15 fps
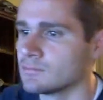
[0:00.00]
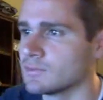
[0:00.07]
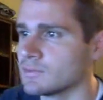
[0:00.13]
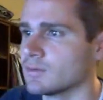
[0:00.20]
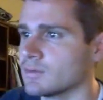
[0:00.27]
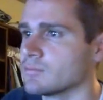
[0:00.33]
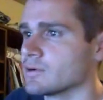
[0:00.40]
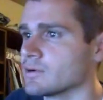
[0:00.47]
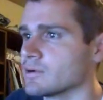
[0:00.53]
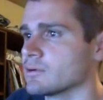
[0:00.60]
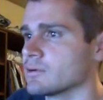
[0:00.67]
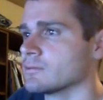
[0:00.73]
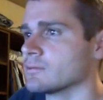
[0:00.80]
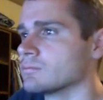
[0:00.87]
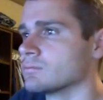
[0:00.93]

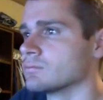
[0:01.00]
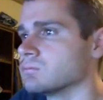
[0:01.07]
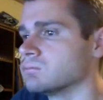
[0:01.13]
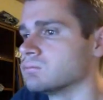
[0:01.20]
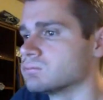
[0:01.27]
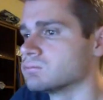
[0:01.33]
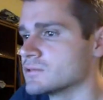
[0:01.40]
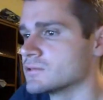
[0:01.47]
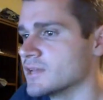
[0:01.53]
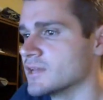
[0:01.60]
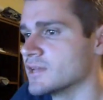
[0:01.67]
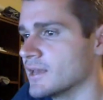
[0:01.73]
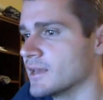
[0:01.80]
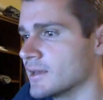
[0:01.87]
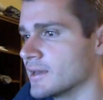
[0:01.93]
Number
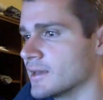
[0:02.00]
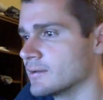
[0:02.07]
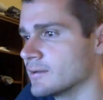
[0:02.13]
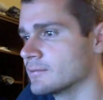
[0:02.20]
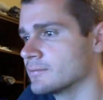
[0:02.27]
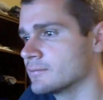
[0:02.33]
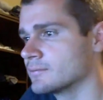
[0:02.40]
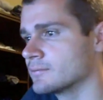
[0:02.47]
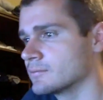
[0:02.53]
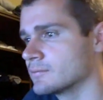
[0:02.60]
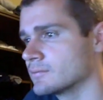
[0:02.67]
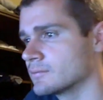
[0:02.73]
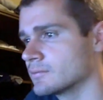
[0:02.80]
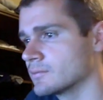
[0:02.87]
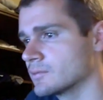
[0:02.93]
10.
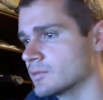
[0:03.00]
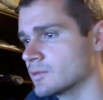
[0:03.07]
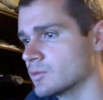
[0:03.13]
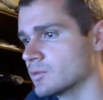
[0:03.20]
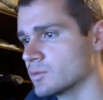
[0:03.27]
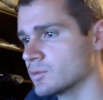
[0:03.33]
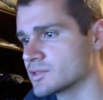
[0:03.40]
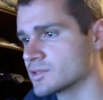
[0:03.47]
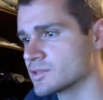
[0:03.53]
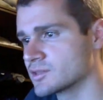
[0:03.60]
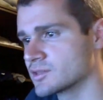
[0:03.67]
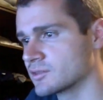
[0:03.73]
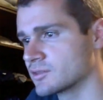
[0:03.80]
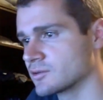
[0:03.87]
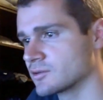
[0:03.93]
What is
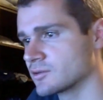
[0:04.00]
the third